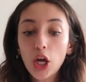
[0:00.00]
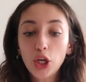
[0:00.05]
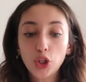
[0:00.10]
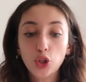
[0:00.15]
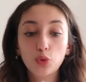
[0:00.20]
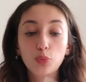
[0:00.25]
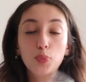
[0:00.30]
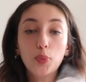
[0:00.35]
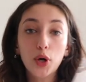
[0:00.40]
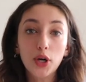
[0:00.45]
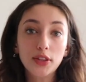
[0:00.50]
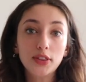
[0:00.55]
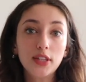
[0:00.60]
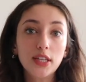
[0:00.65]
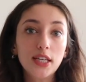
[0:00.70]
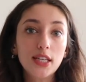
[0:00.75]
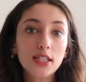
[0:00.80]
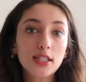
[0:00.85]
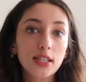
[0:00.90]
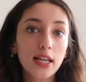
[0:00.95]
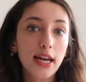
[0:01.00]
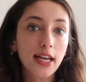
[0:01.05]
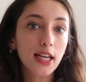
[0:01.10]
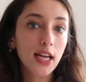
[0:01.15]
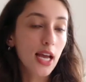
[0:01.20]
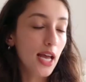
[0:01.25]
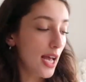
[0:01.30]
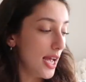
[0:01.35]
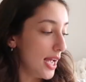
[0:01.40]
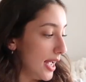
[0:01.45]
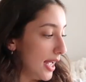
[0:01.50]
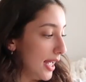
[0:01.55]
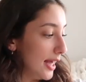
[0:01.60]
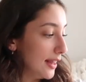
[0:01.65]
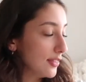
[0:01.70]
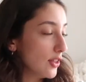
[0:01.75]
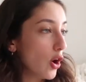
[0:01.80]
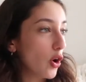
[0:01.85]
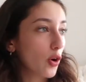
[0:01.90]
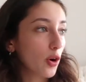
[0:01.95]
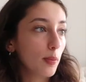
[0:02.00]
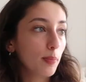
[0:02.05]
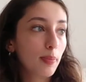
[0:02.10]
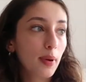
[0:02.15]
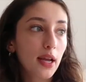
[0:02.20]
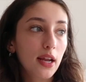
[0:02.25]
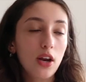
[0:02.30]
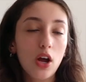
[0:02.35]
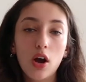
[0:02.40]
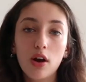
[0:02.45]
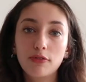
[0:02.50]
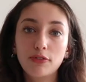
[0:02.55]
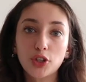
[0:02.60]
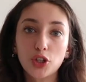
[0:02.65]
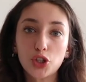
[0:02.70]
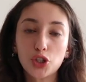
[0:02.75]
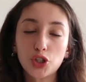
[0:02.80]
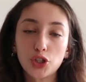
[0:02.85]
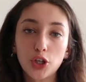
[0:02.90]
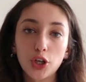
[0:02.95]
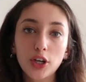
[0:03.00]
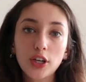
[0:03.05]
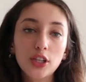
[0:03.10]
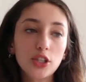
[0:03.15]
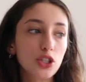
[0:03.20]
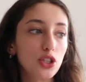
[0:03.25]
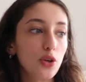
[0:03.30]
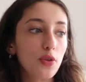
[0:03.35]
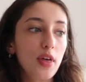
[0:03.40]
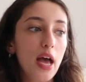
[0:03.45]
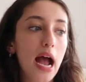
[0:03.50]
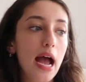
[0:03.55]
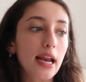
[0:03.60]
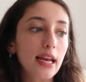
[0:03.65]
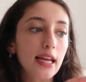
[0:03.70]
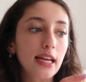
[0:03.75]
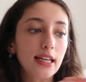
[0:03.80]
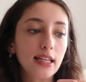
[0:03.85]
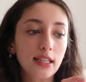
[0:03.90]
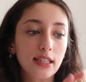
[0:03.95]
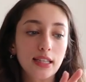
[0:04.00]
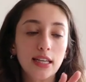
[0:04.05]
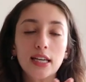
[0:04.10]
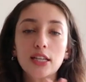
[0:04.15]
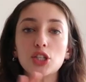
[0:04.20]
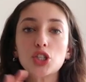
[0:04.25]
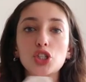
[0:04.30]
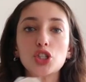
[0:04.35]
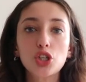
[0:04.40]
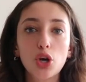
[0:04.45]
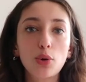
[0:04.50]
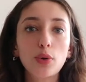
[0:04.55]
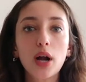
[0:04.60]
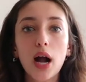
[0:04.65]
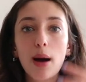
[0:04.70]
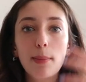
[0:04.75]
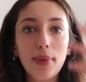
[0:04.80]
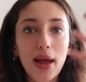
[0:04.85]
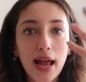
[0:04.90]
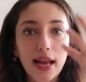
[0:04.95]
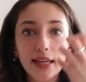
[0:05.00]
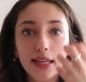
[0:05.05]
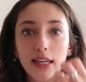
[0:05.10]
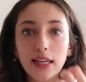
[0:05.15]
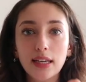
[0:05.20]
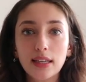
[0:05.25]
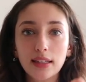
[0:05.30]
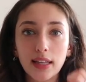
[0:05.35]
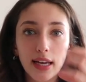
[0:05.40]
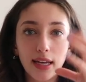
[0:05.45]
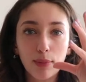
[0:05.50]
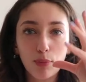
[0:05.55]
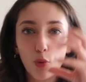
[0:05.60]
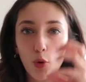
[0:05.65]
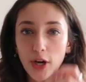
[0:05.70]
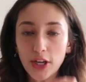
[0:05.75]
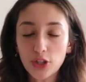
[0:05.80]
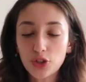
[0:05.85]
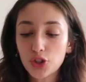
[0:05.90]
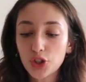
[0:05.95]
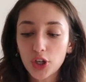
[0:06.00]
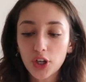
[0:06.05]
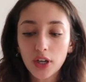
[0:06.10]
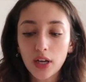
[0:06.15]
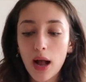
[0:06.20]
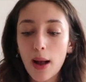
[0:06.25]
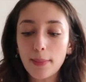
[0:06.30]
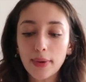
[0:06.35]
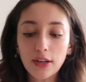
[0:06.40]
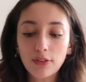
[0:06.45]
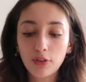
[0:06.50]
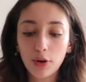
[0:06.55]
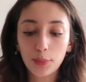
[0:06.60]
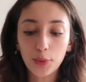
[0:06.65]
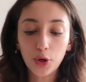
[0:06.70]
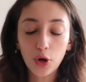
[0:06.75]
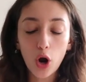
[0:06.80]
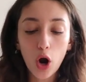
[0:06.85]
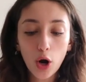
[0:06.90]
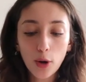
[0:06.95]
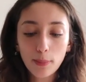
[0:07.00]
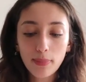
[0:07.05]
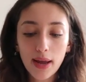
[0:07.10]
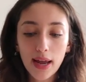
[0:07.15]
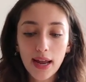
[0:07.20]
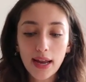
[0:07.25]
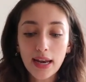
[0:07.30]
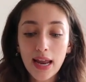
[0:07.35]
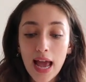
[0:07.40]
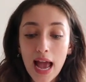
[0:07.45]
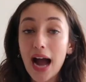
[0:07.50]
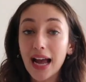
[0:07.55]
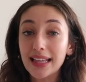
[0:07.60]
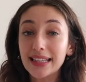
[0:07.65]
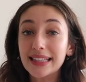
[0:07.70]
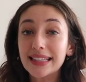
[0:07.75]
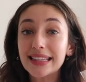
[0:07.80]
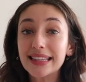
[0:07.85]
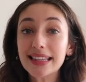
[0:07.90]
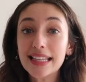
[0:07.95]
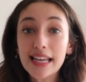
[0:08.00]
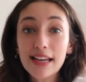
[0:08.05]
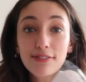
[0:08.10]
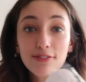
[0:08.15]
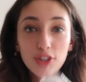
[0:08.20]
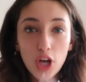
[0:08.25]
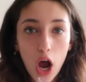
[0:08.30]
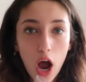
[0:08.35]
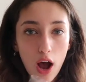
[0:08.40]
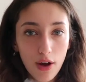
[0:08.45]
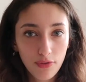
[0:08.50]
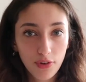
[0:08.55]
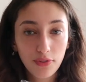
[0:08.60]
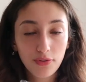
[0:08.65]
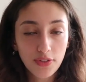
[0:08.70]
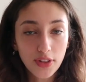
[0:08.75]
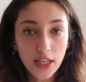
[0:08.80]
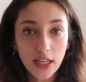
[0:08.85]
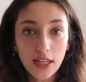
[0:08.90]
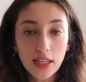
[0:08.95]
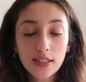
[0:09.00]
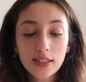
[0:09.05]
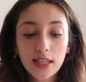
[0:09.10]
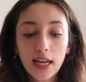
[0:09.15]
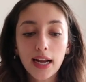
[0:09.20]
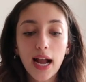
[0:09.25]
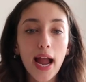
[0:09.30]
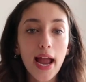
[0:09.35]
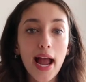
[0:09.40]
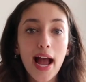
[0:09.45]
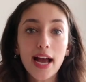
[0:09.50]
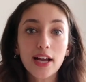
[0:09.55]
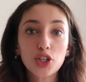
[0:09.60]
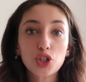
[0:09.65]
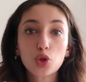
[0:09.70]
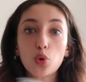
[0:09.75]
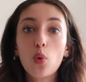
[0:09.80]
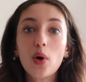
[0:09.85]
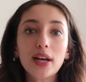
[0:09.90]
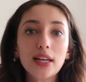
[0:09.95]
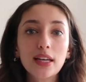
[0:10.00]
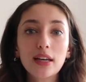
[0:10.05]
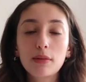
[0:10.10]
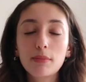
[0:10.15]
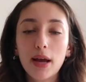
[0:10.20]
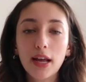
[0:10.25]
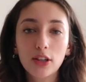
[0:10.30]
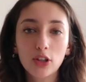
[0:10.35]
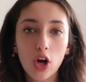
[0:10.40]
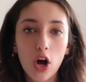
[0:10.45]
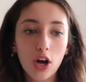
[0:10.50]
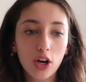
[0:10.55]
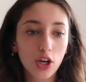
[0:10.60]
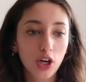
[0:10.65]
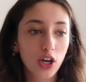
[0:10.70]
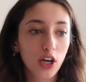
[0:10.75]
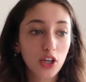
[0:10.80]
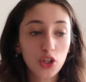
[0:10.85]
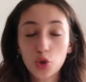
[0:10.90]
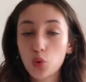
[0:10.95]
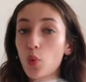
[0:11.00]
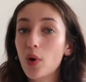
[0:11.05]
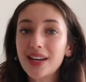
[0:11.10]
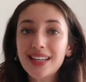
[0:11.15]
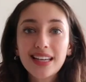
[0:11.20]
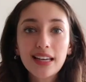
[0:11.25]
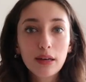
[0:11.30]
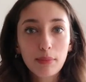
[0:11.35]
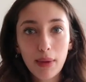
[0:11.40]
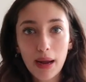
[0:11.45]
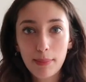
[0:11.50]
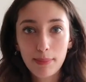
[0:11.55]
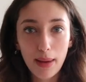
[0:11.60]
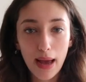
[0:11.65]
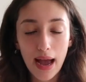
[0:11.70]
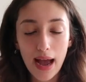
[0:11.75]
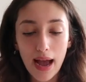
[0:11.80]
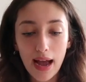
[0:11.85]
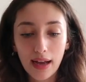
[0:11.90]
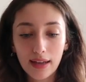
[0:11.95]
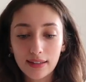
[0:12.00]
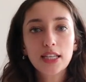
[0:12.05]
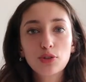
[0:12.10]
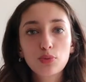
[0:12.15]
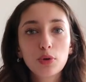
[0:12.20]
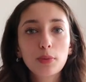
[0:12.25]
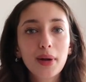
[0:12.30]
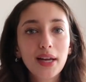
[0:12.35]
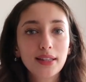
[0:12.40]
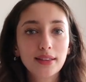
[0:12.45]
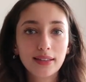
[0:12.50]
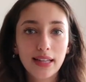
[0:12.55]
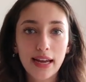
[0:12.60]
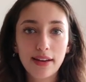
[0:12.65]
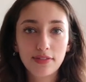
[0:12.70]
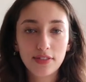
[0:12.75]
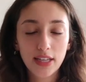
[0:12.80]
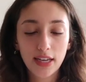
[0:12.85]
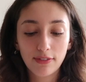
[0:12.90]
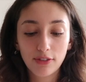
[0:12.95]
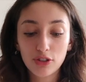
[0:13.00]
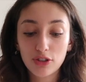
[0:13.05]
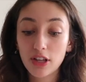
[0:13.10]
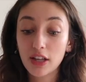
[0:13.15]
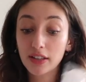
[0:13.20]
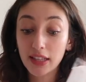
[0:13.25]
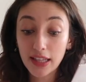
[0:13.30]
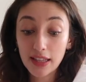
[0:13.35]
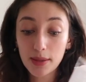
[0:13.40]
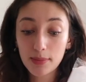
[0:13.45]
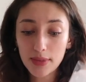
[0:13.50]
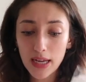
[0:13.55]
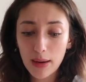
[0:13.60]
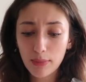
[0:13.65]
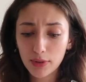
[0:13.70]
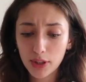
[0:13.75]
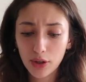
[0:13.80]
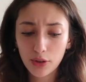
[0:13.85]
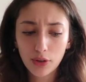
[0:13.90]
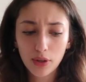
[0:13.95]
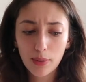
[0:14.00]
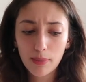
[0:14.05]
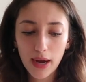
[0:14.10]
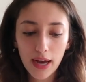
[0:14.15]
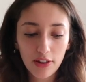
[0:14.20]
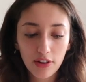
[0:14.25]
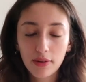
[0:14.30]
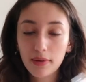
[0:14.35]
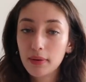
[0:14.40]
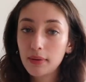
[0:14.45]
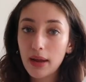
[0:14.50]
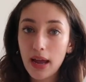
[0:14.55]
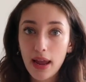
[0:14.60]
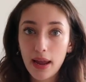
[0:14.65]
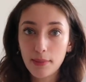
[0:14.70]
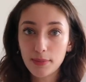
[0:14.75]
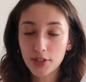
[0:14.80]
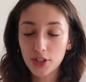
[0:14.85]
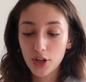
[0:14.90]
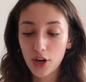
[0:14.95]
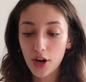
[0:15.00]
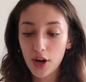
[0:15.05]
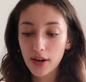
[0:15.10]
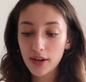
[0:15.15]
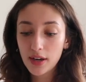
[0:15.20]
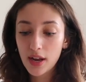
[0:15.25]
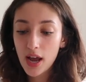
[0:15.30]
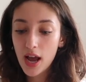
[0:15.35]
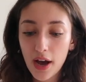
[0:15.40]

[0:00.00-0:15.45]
You put these like in the armpit of your shirt so that it can soak up any like moisture coming from your armpit. I lived off of these. Like, I had 20 in my locker, 20 in my bag. These were my lifesavers. I'll link them down below. You can buy them on Amazon.